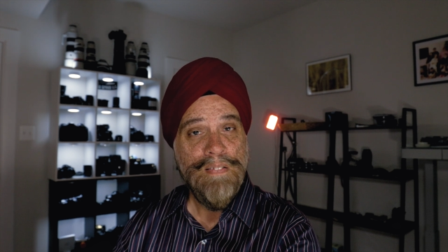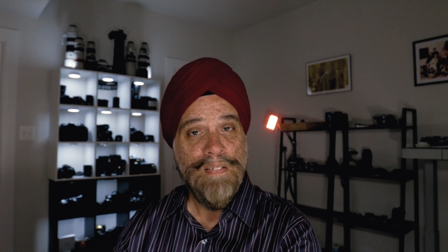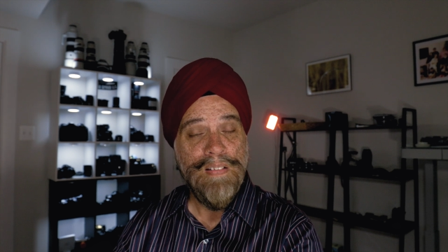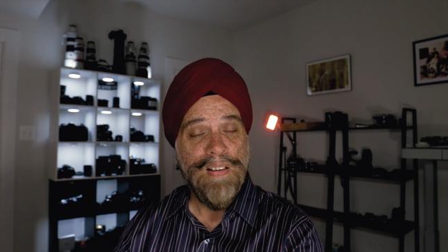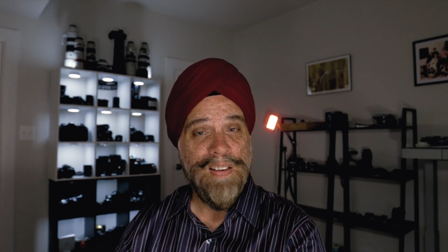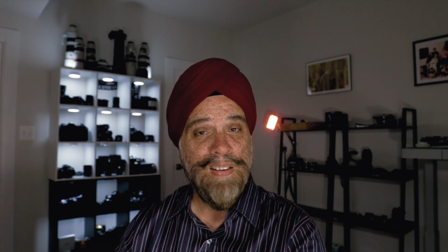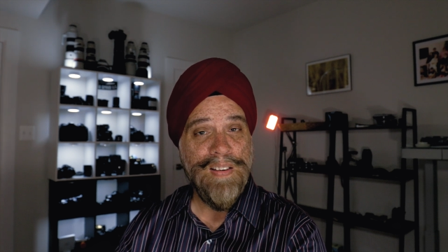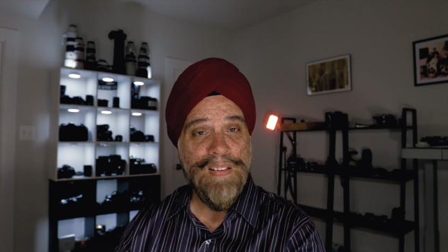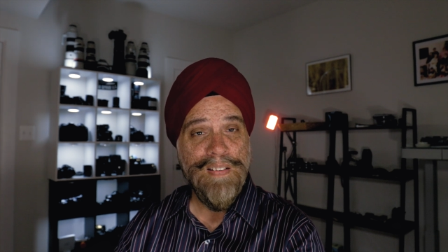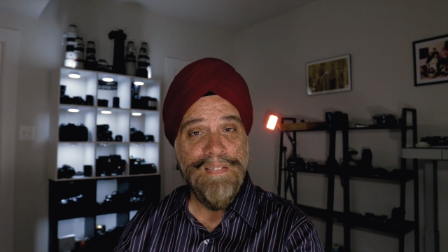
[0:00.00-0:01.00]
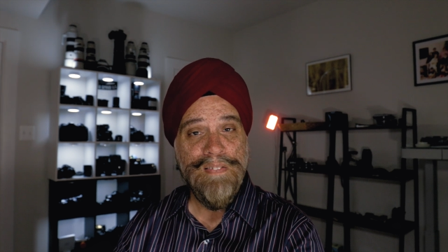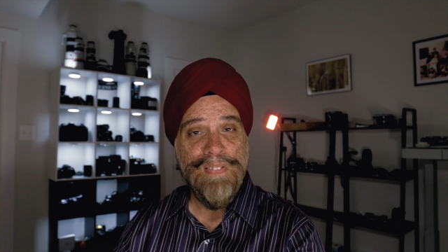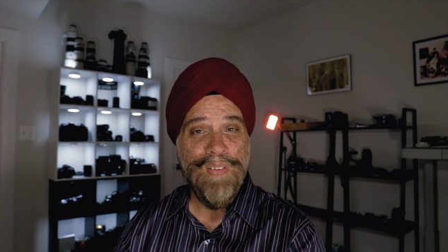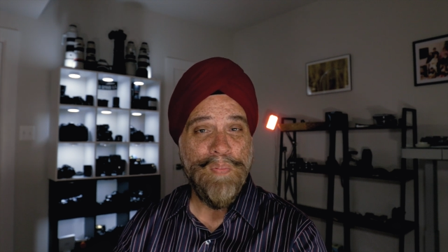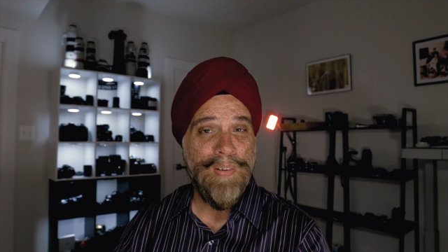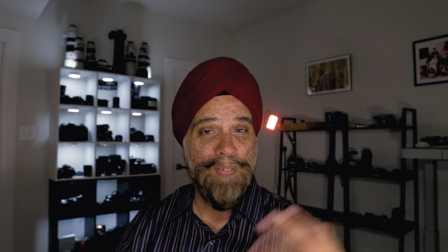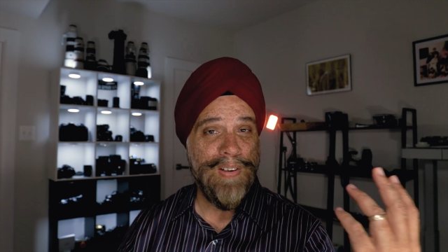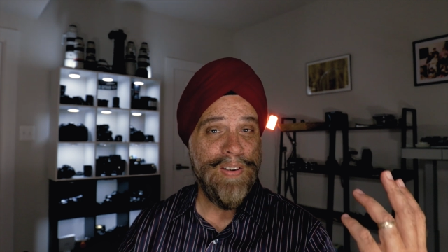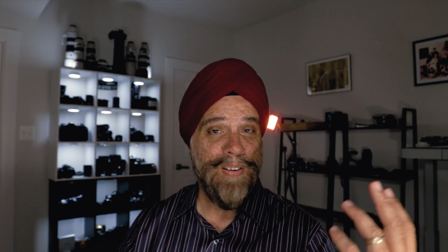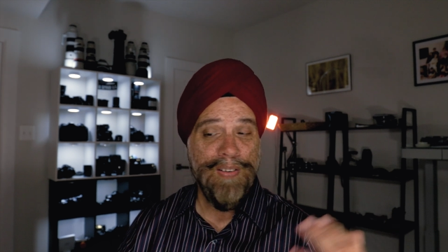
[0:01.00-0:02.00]
19, somewhere
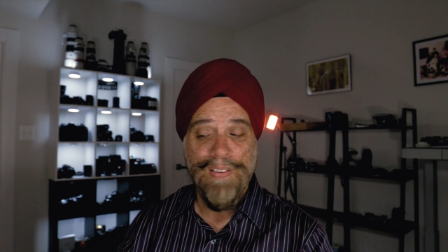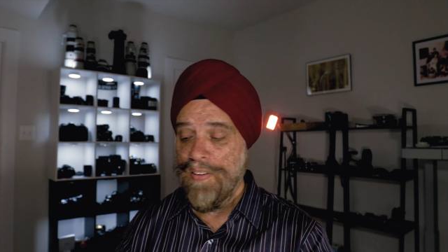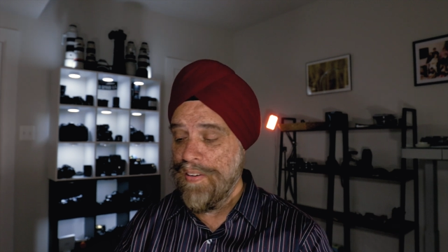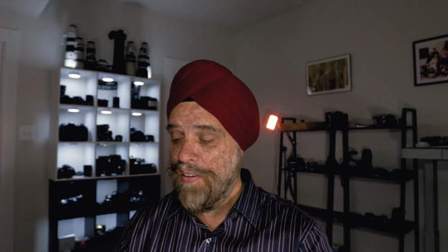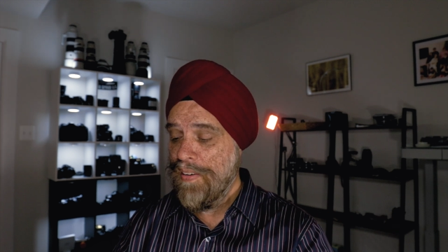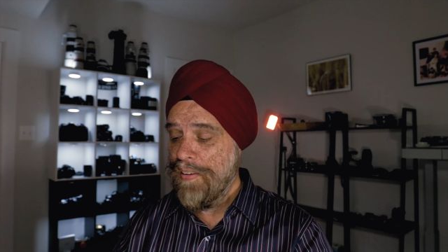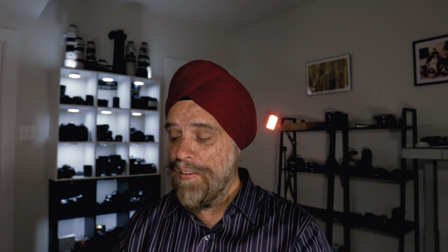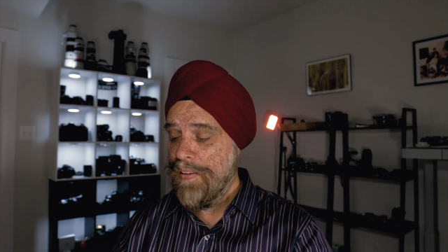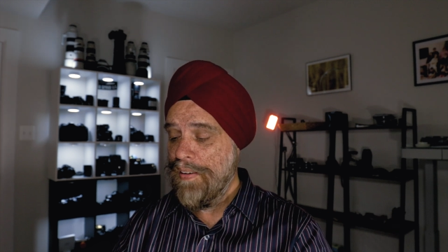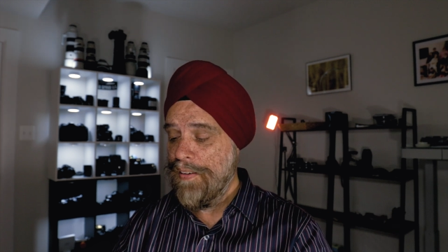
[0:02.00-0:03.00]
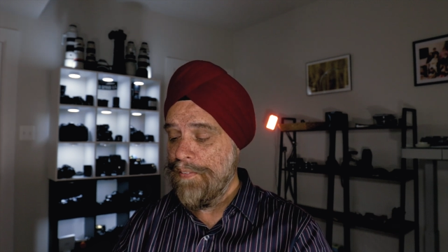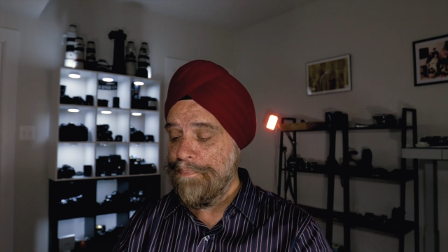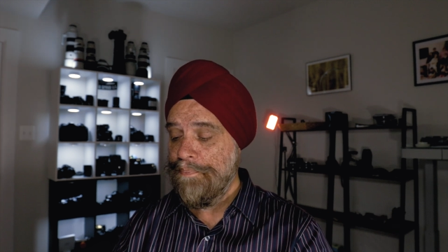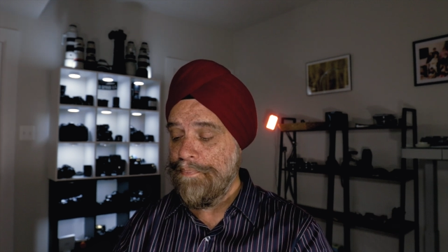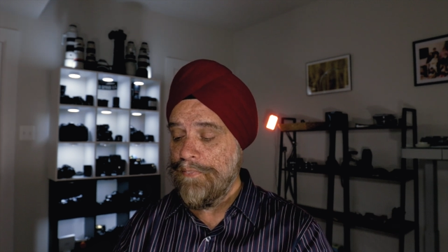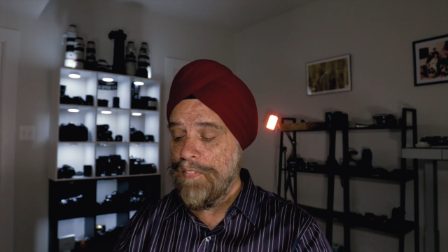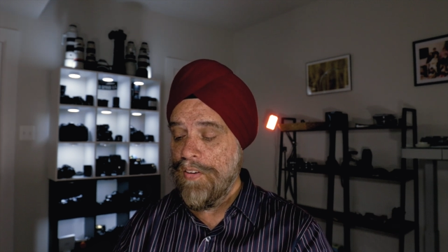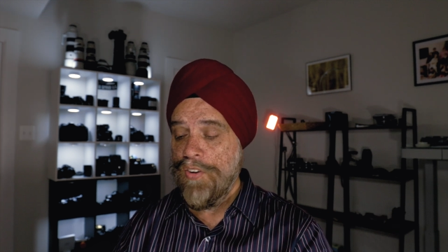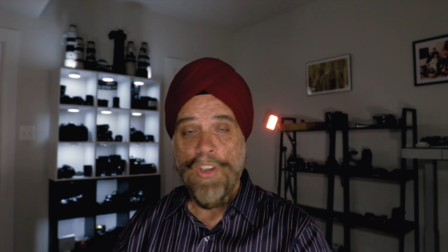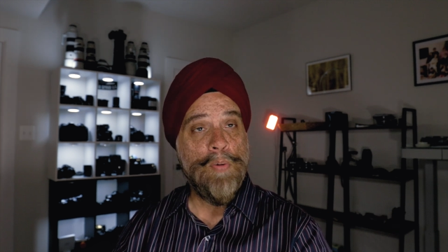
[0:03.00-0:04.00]
around there, um,
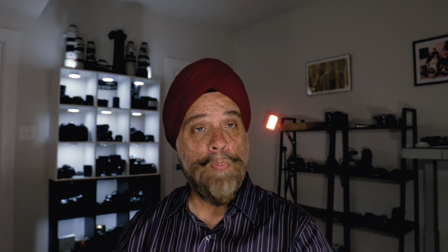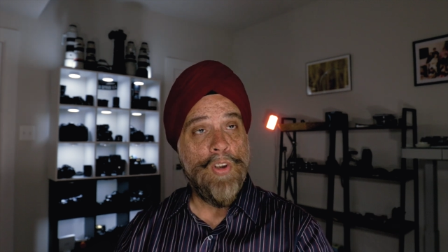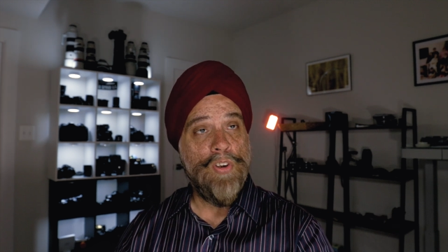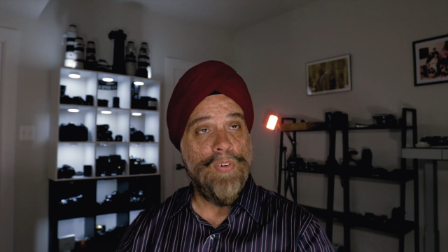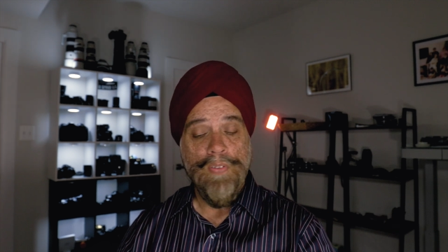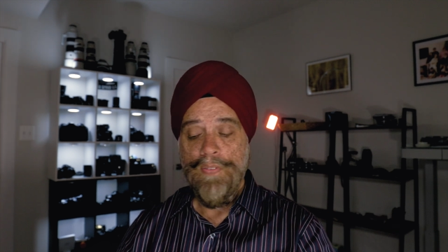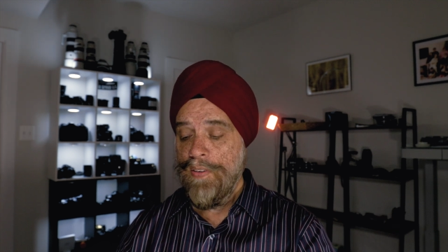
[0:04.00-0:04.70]
6.2.